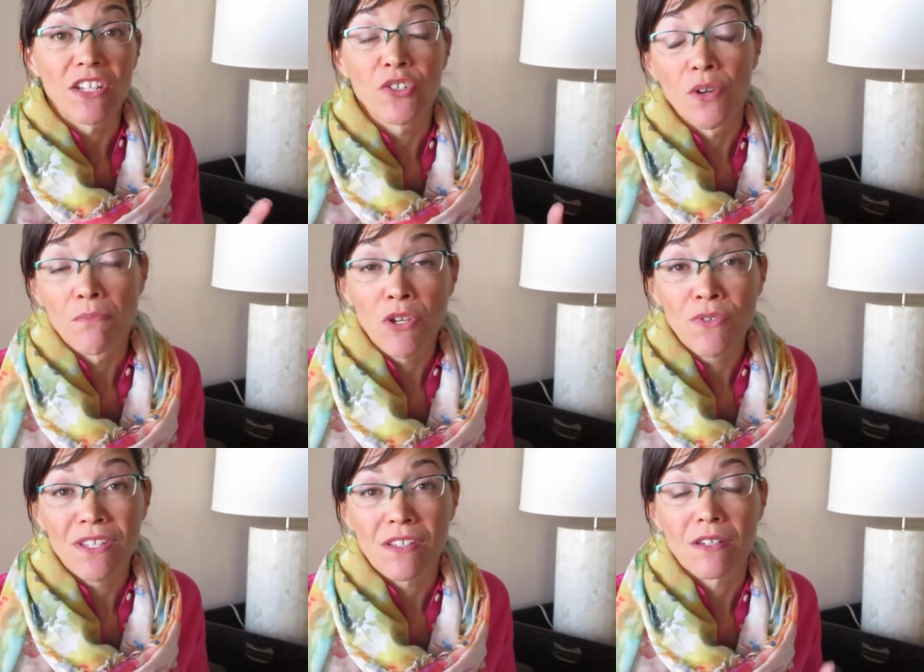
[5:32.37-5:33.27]
that your
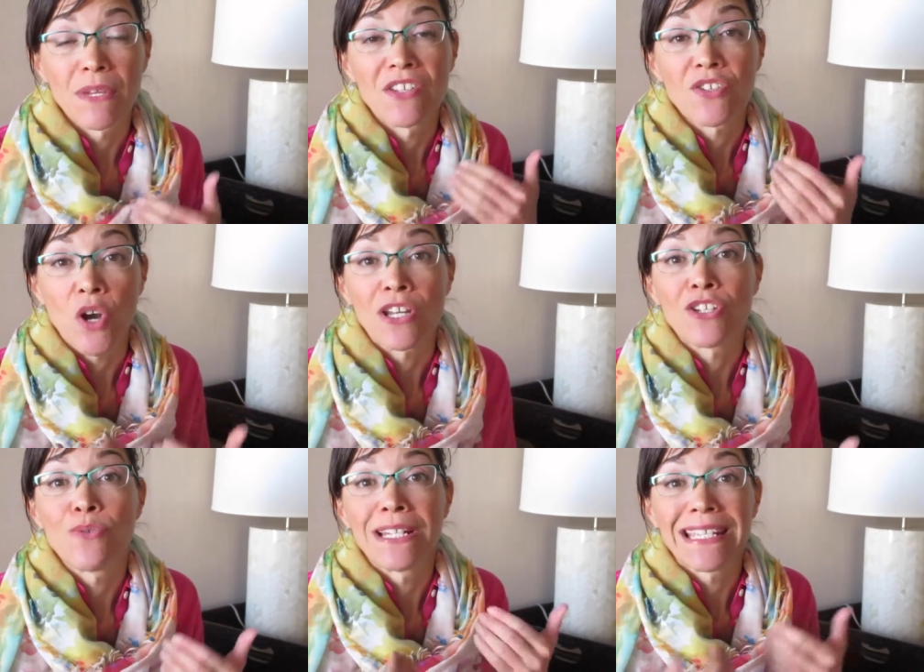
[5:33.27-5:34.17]
immune system has
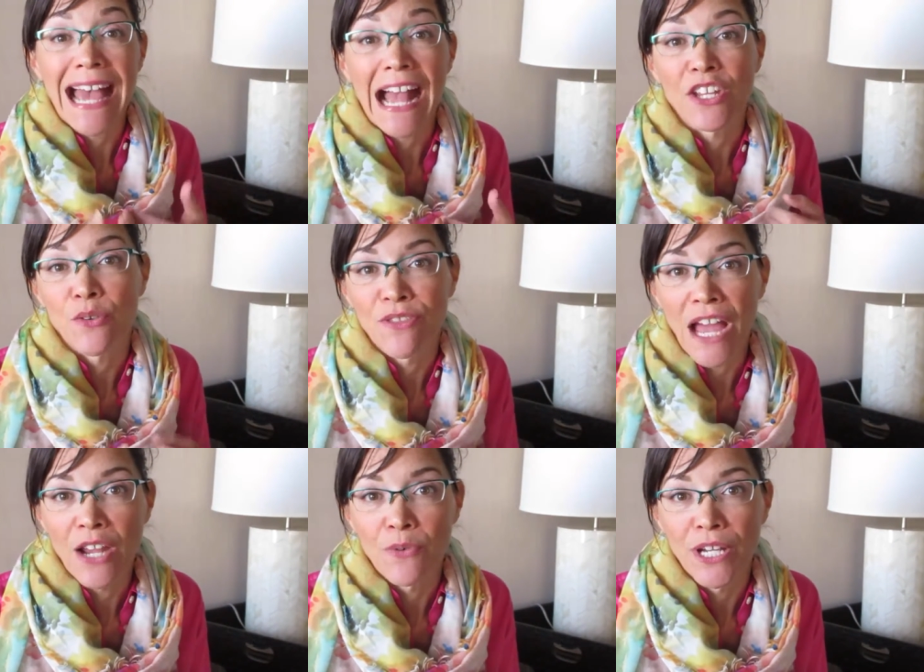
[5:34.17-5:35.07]
started to attack your
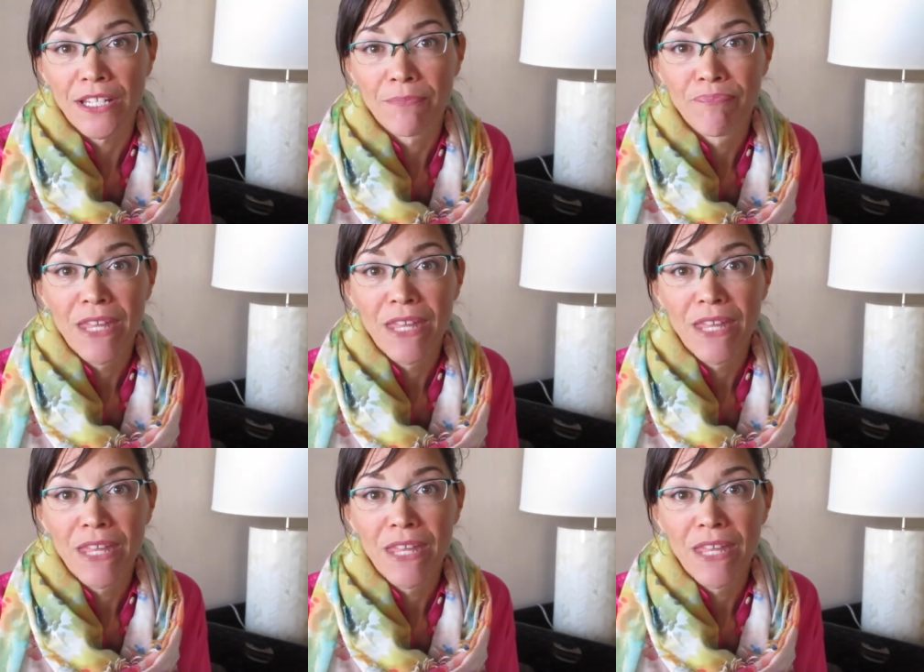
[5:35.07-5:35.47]
thyroid.